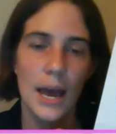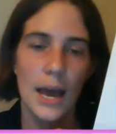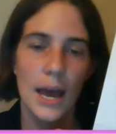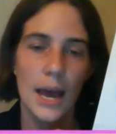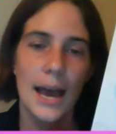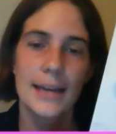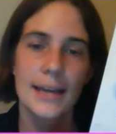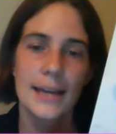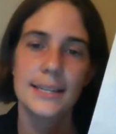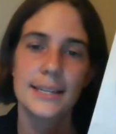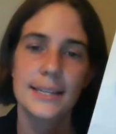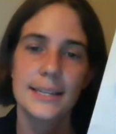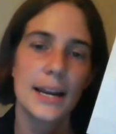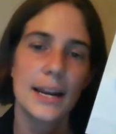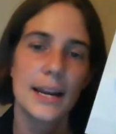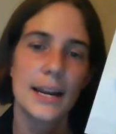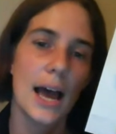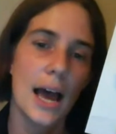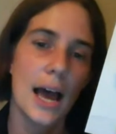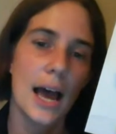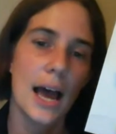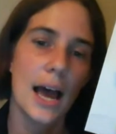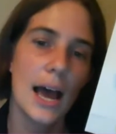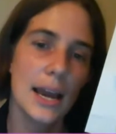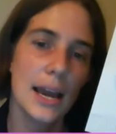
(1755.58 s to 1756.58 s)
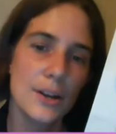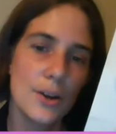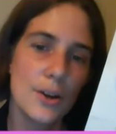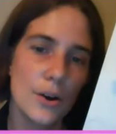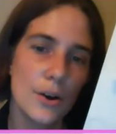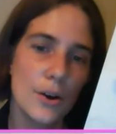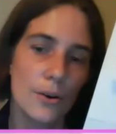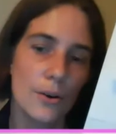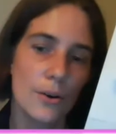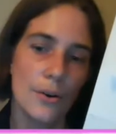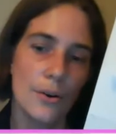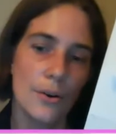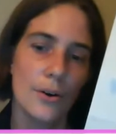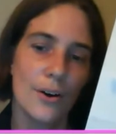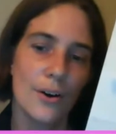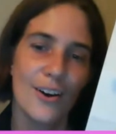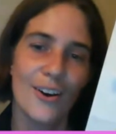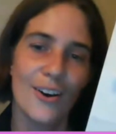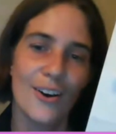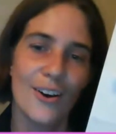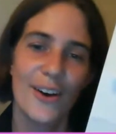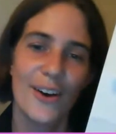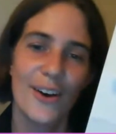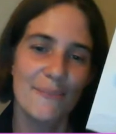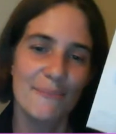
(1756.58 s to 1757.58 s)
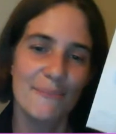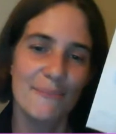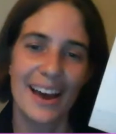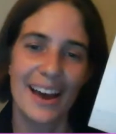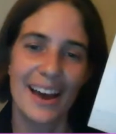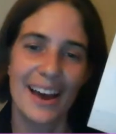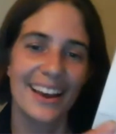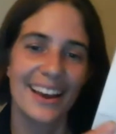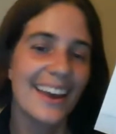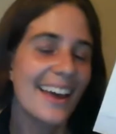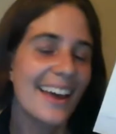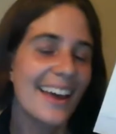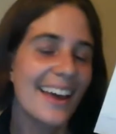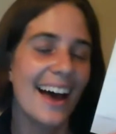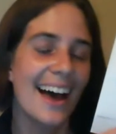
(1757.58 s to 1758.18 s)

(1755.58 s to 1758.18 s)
I said, oh, I'm back.